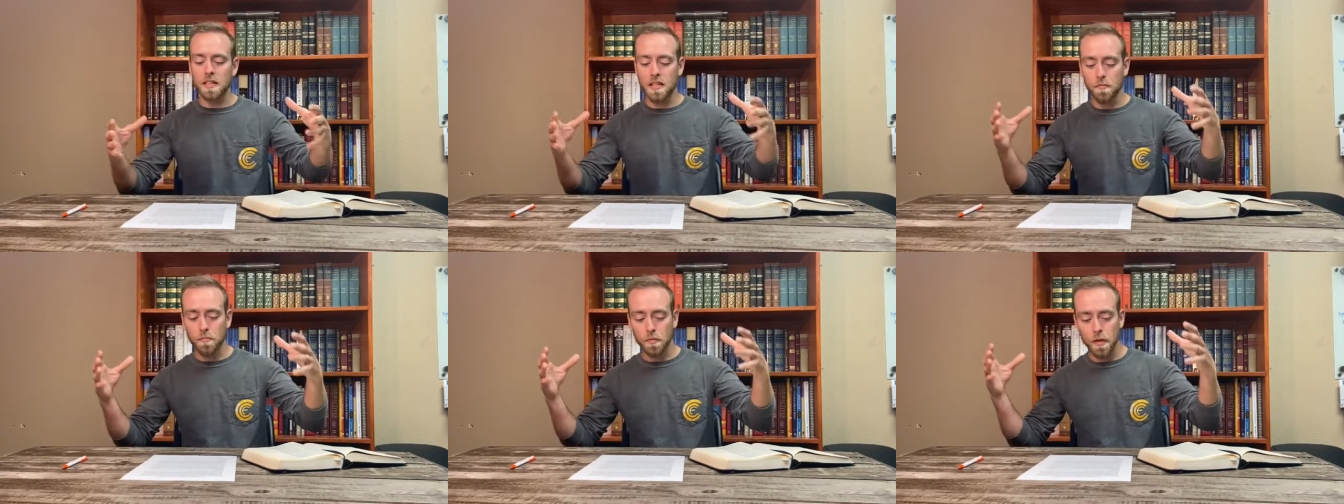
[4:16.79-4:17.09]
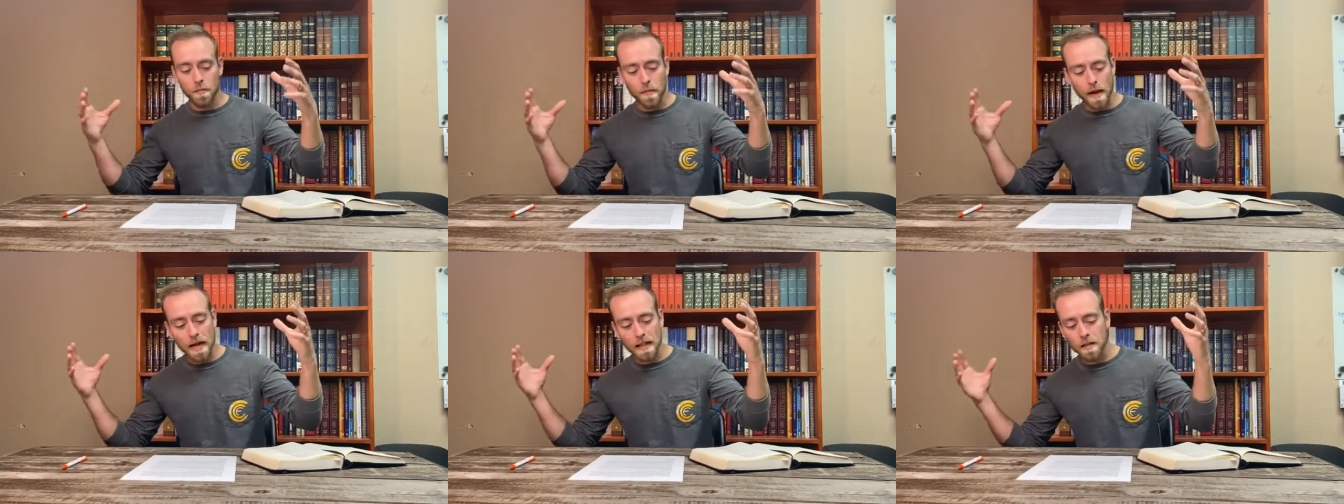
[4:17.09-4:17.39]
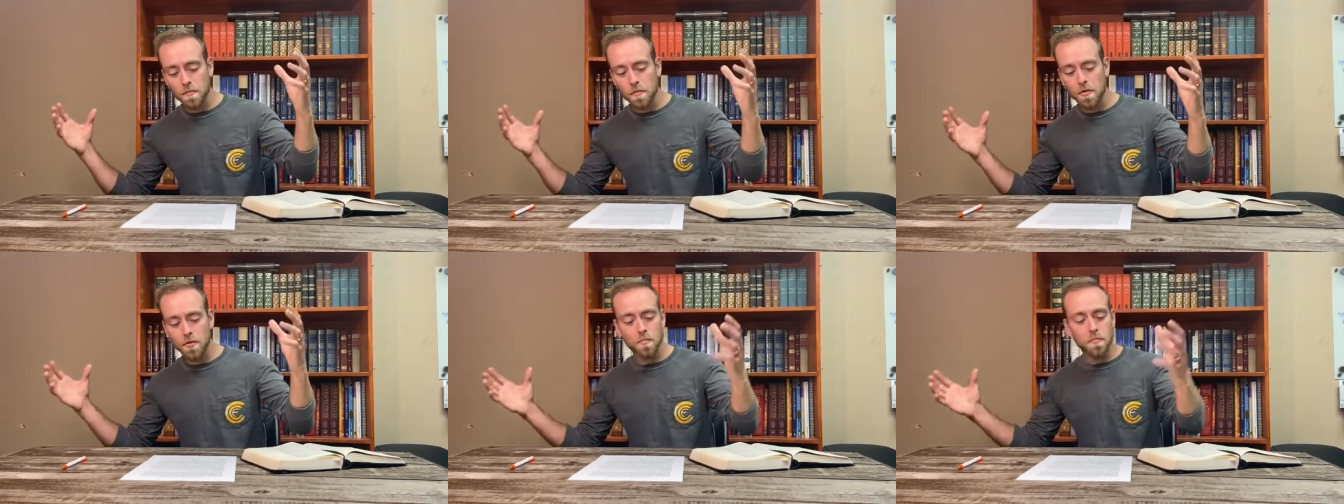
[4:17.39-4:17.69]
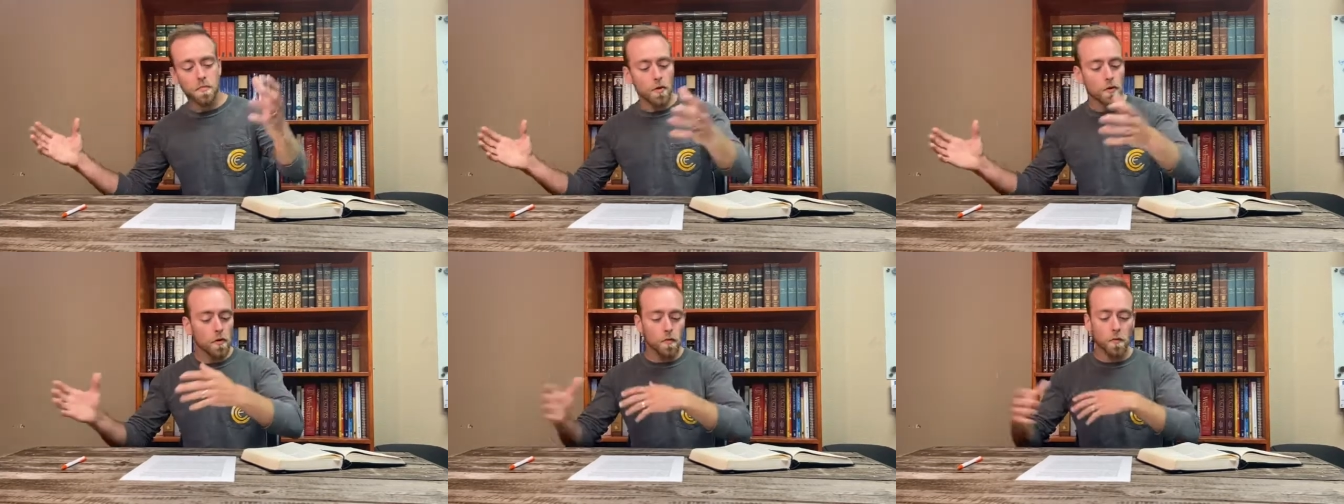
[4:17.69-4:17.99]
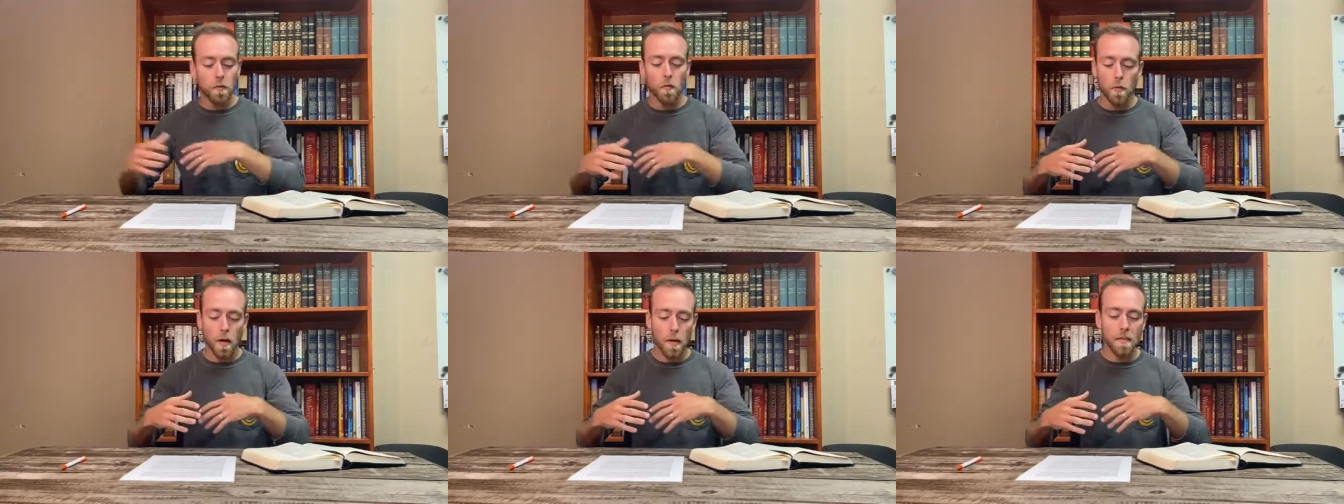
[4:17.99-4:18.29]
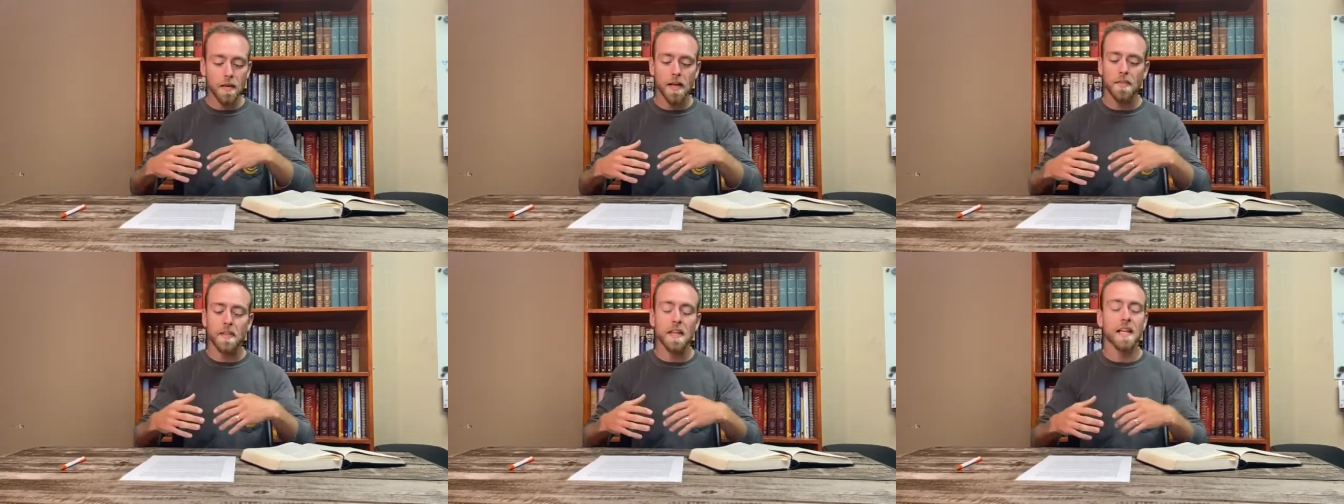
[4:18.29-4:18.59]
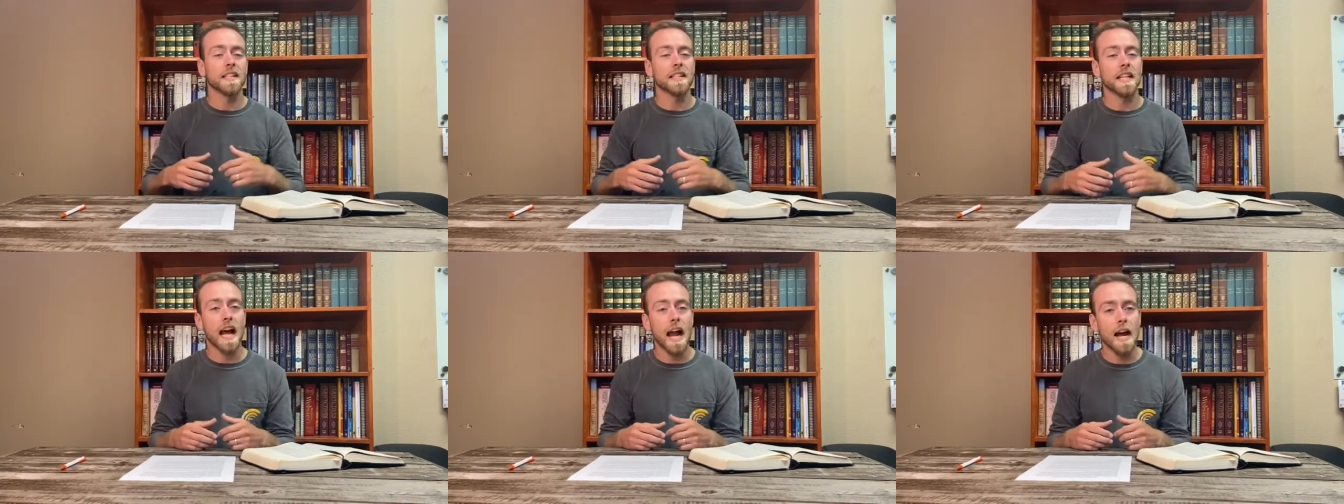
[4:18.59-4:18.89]
to bring back the most beautiful women in the
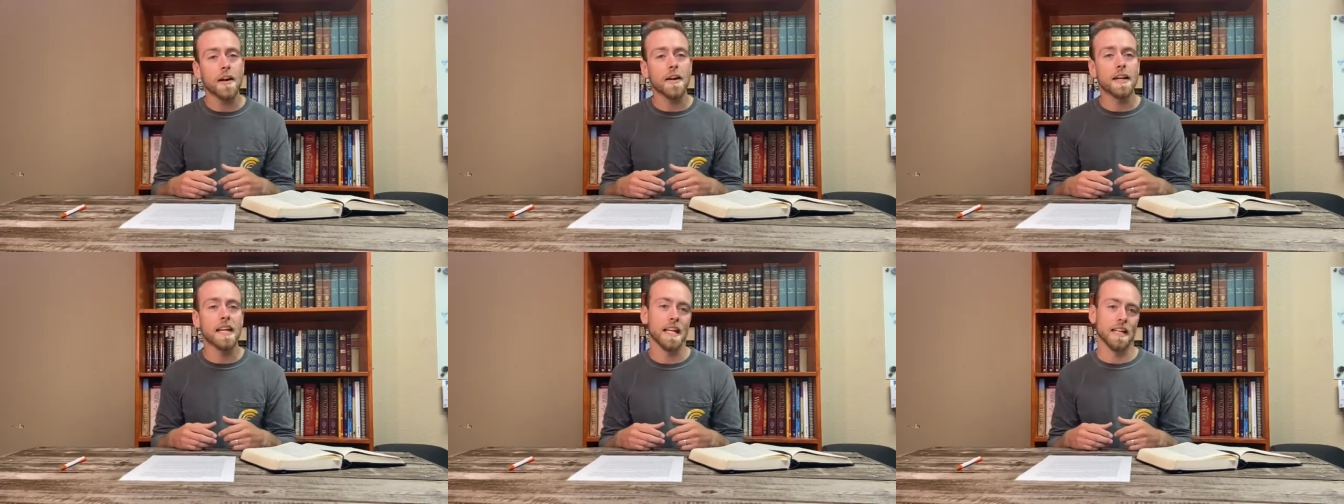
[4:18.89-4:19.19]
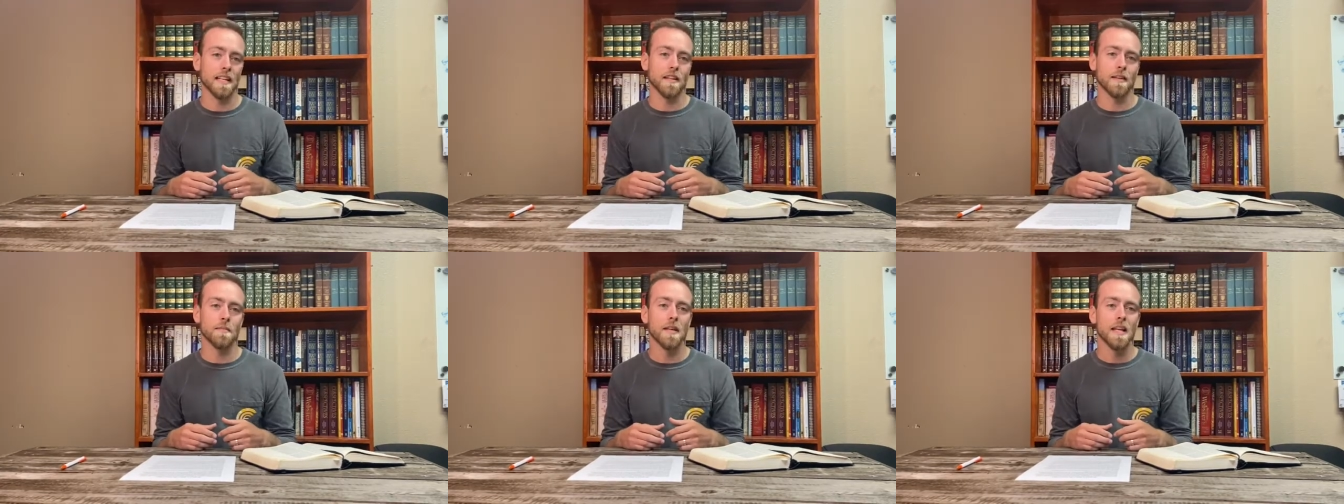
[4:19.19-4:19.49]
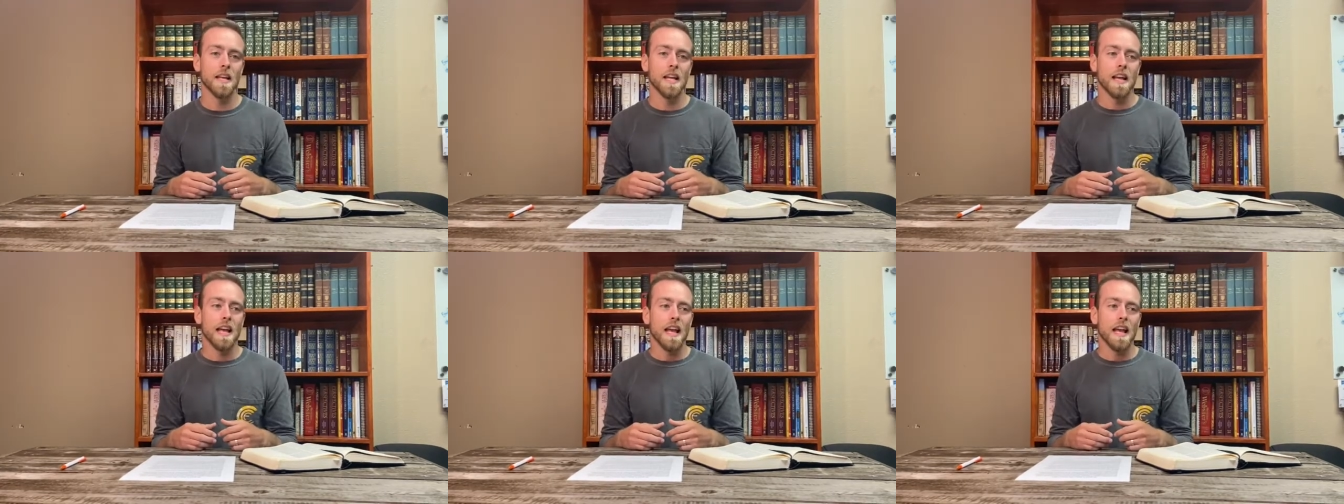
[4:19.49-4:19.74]
entire kingdom.